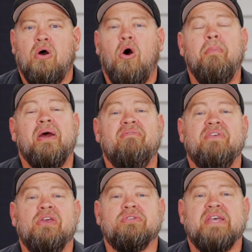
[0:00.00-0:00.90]
All modern
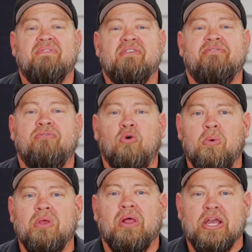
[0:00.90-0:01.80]
vehicles have a
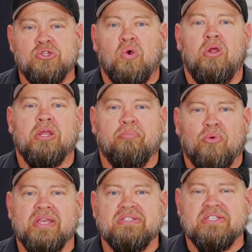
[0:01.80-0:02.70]
four-wheel hydraulic
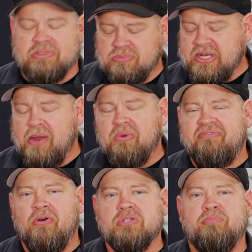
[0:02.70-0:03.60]
brake system. Today we're gonna
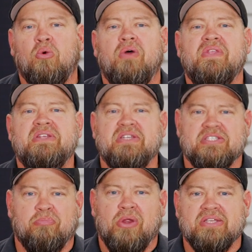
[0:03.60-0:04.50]
focus more on the
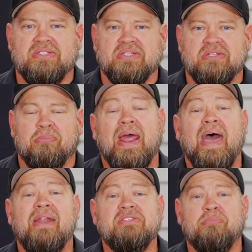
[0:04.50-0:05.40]
disc brake system, but
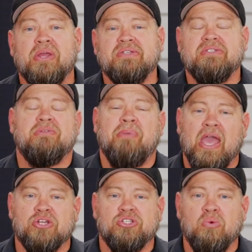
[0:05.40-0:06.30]
how does the brake system
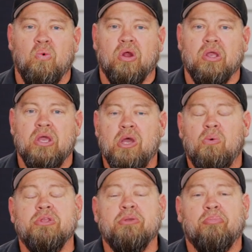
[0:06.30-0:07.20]
actually work?
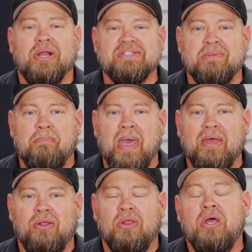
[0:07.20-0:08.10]
When you press the
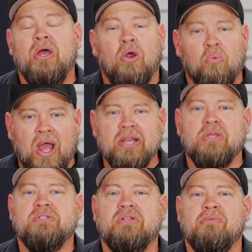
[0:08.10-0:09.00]
pedal, a rod
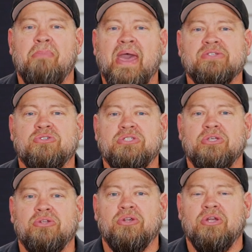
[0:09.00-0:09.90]
goes into the master
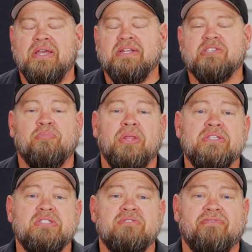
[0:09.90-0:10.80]
cylinder,
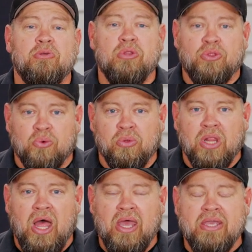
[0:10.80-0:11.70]
displaces fluid through
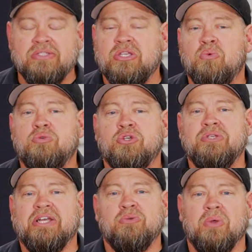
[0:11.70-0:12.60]
lines, which
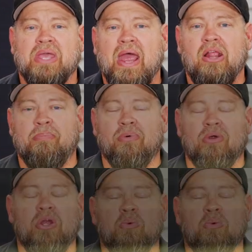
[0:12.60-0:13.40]
goes out to a caliper,